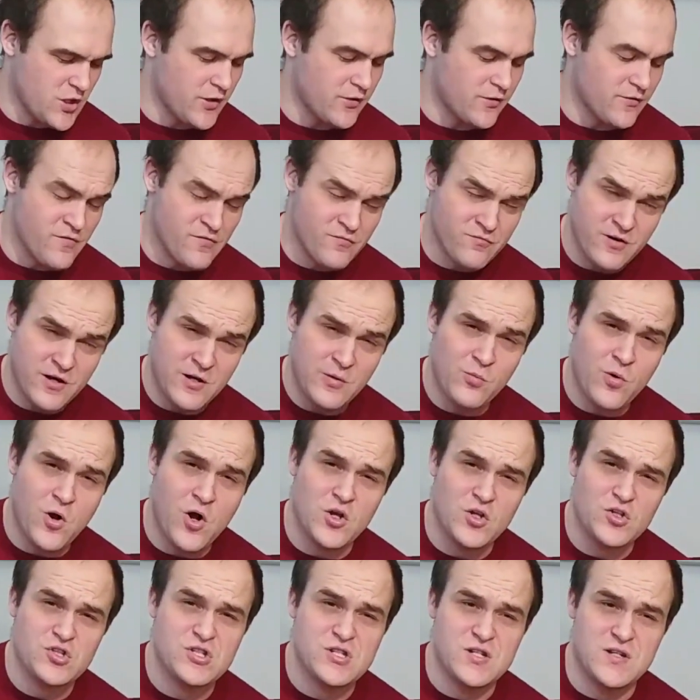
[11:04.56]
kind of
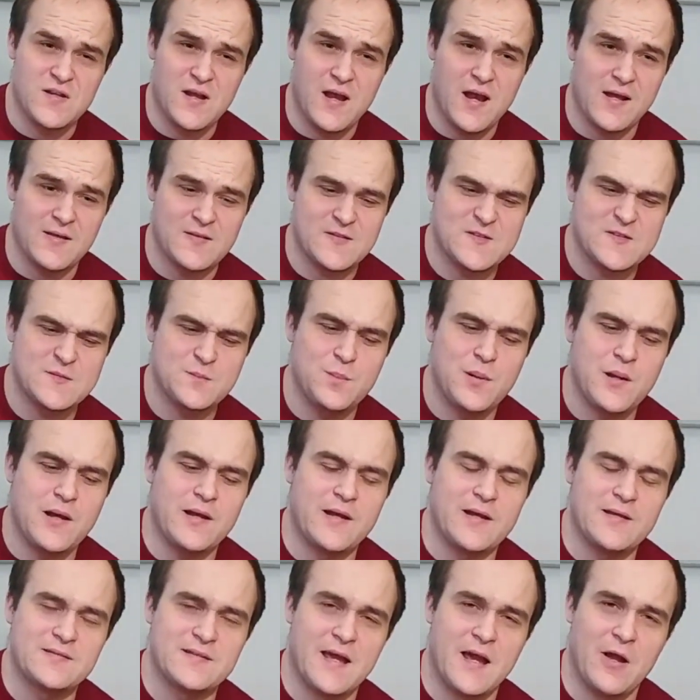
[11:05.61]
rewatch and
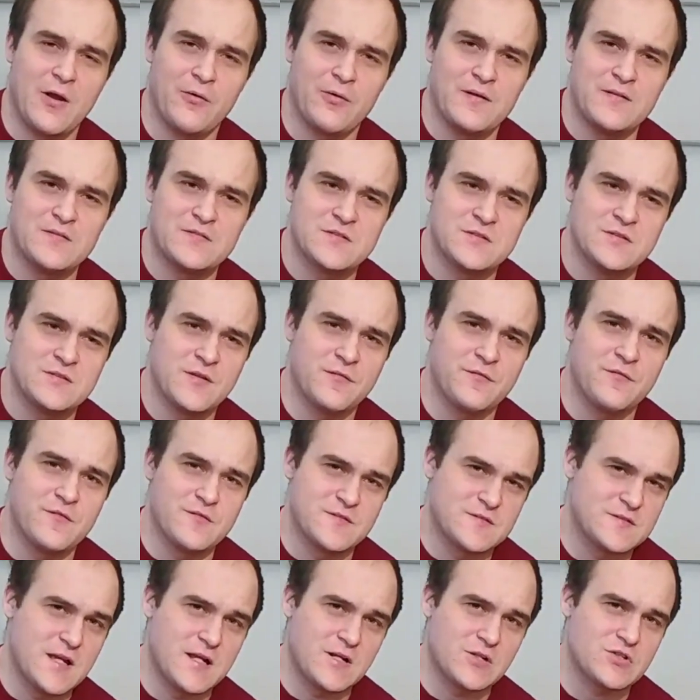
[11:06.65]
split it down into
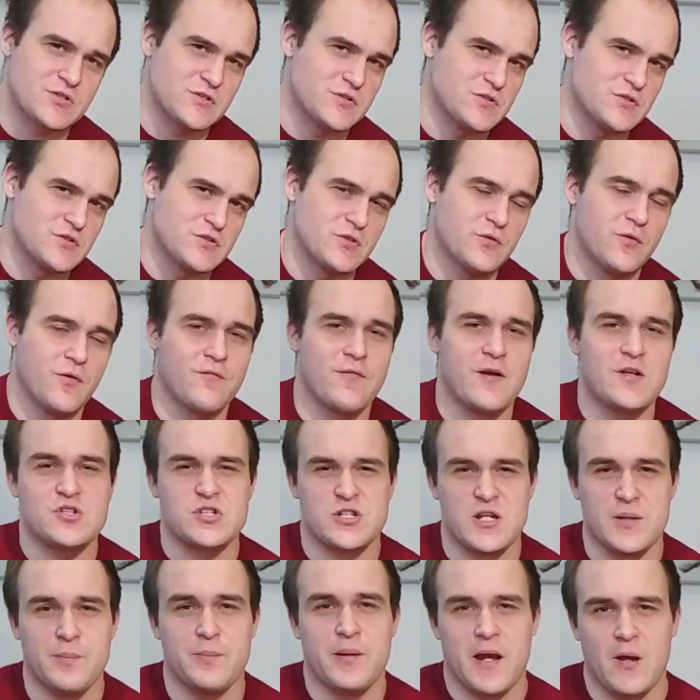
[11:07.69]
different sections, you'll
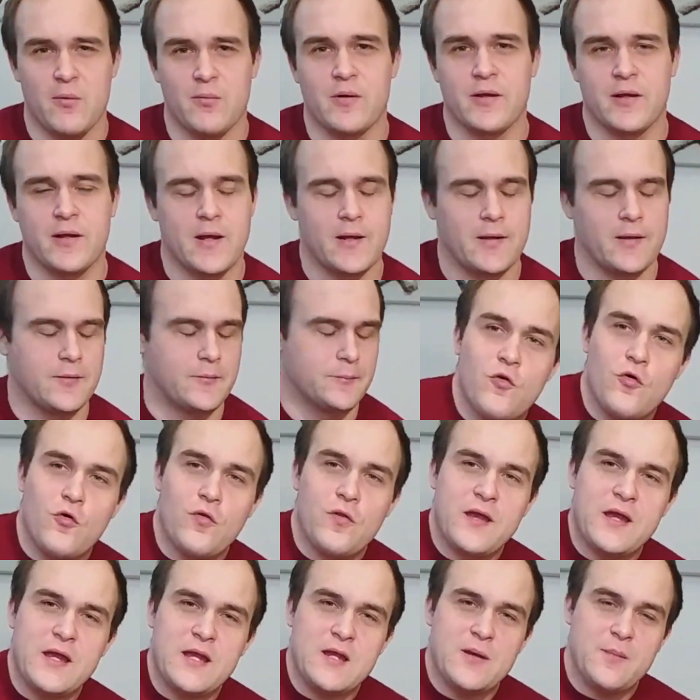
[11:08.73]
eventually be able to get it. All
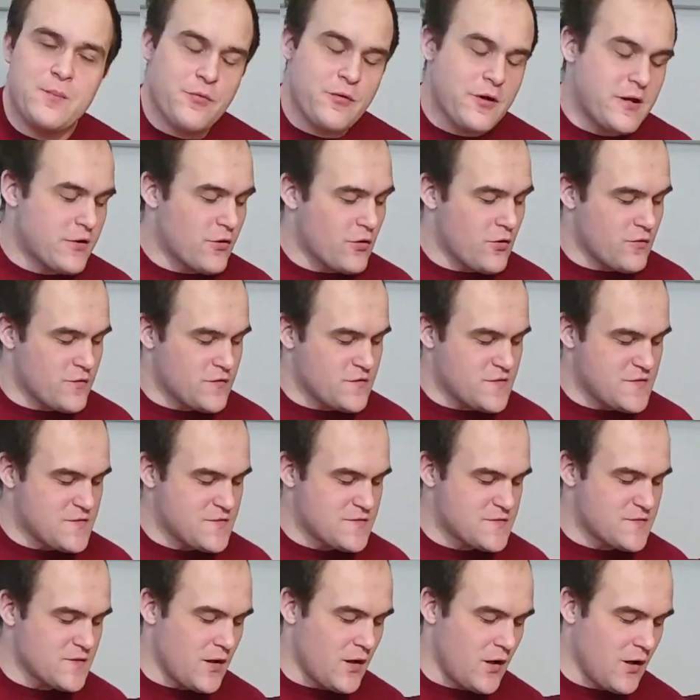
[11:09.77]
the
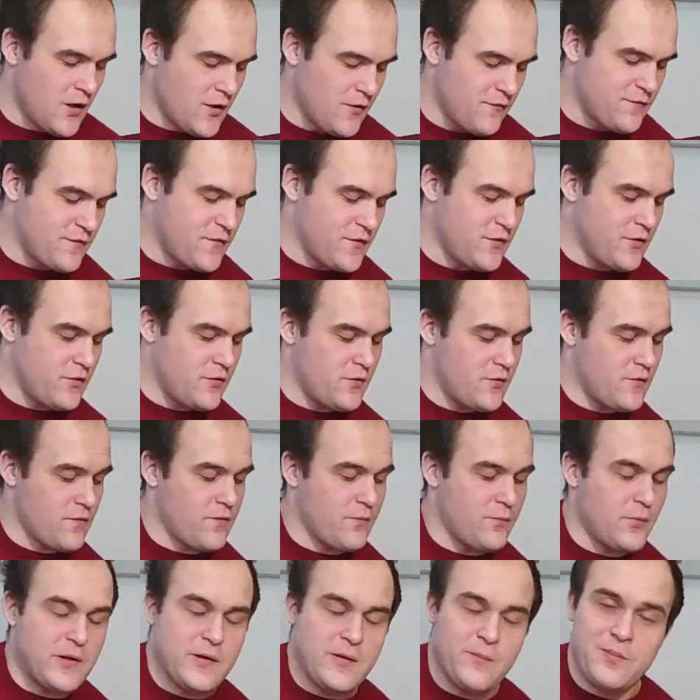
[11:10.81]
pre-choruses, after
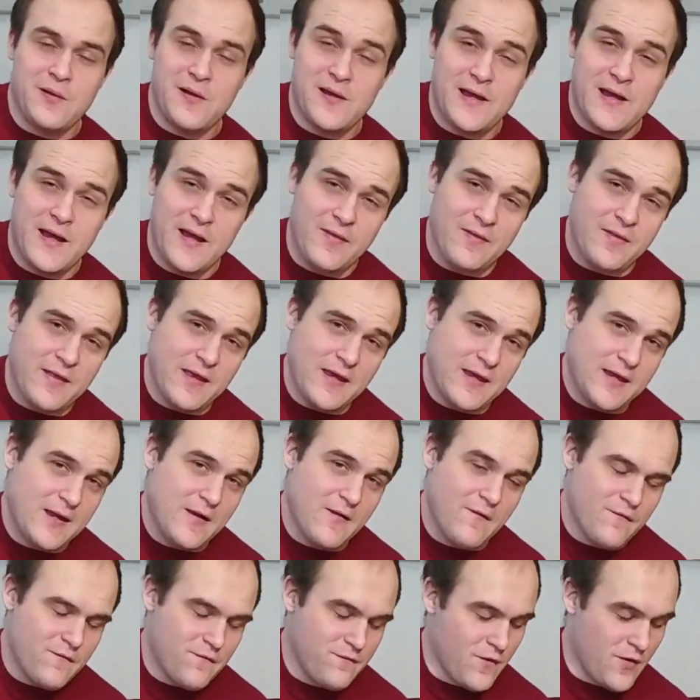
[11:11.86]
we play
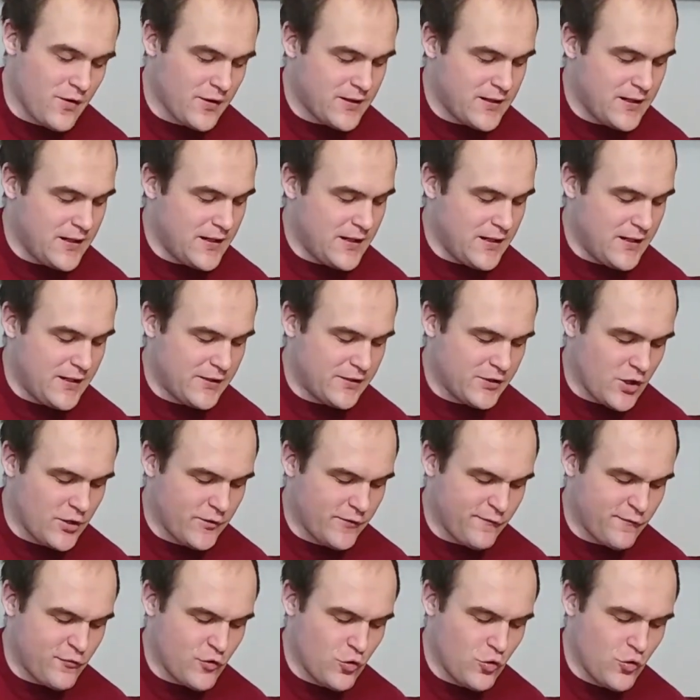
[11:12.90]
the funky
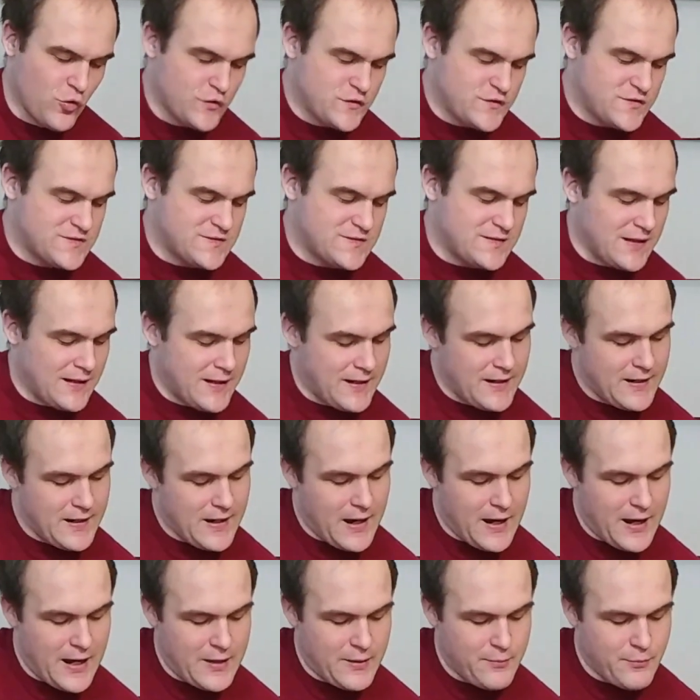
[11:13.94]
kind of chords,
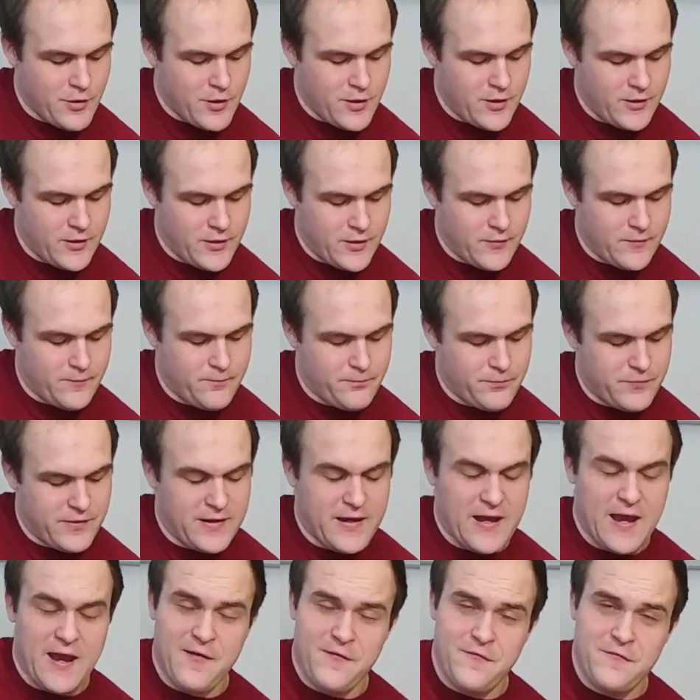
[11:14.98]
the A minor,
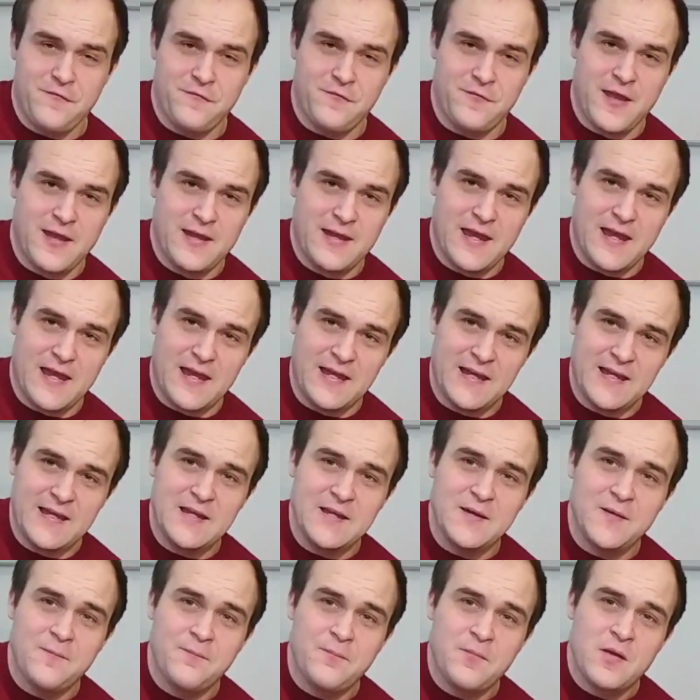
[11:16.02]
the F, then the
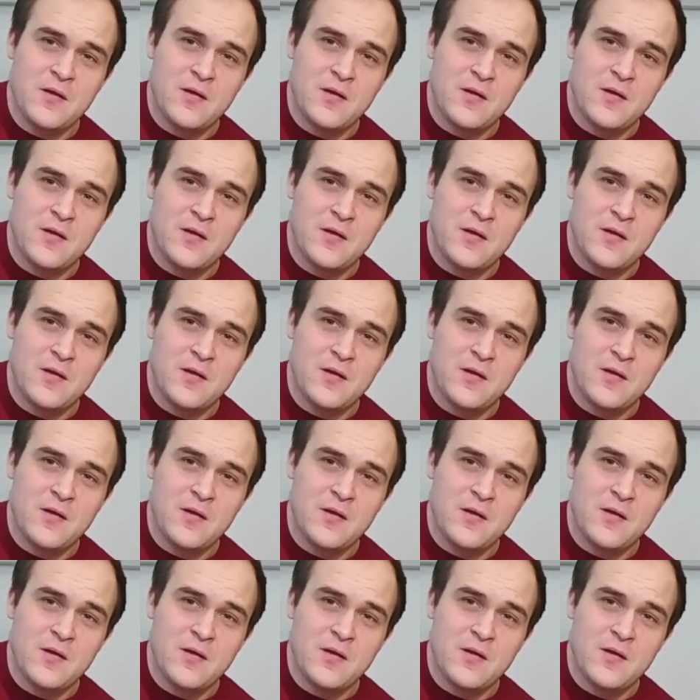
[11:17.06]
E,